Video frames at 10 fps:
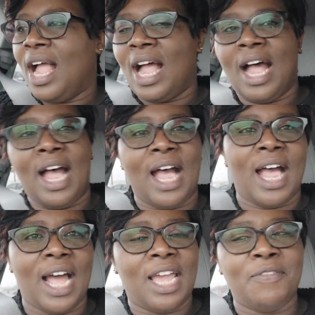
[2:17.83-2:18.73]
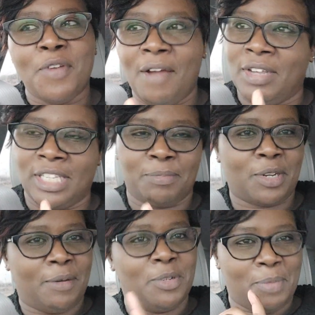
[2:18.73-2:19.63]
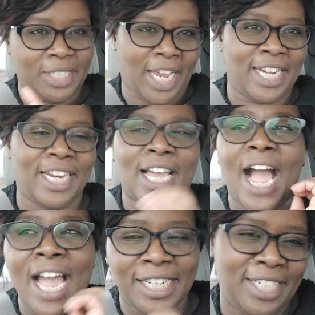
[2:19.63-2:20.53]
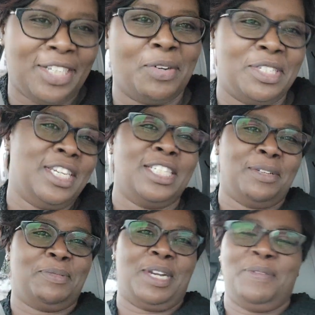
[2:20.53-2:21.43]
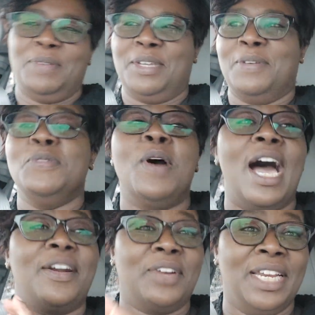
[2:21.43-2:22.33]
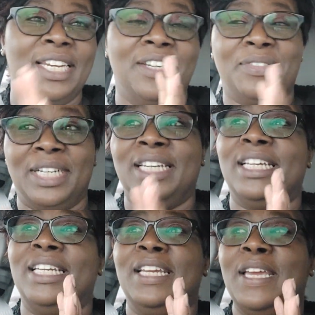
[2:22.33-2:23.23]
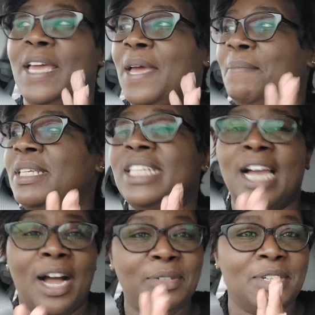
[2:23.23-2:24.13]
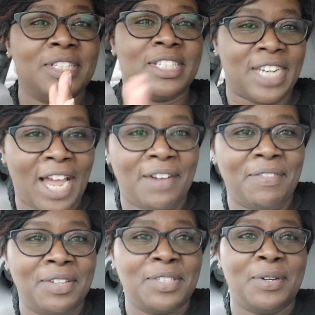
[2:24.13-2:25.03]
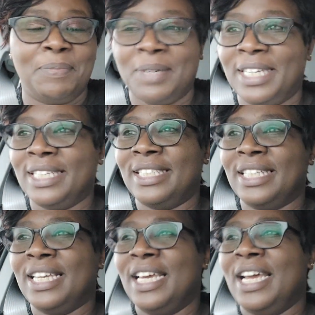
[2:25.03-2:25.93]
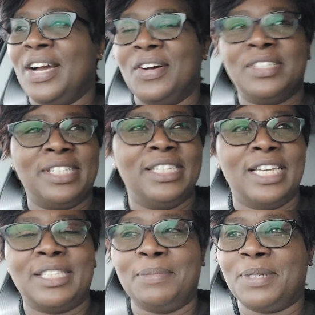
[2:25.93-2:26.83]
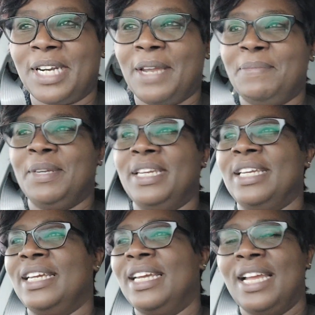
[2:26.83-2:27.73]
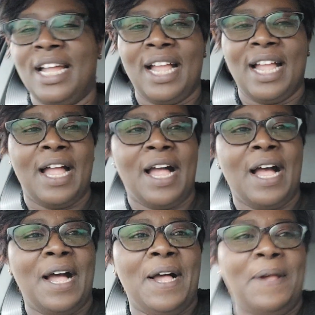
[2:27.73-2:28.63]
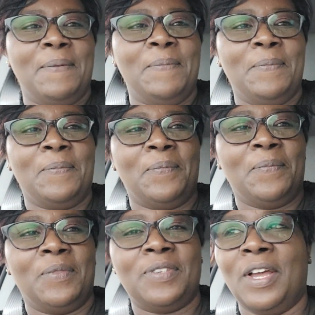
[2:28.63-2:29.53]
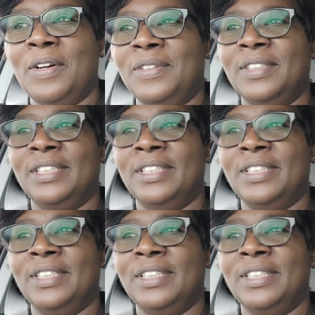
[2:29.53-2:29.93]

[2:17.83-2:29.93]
uh if you haven't subscribed to my channel kindly consider subscribing you are really really missing out on stuff so please consider subscribing. Um, so,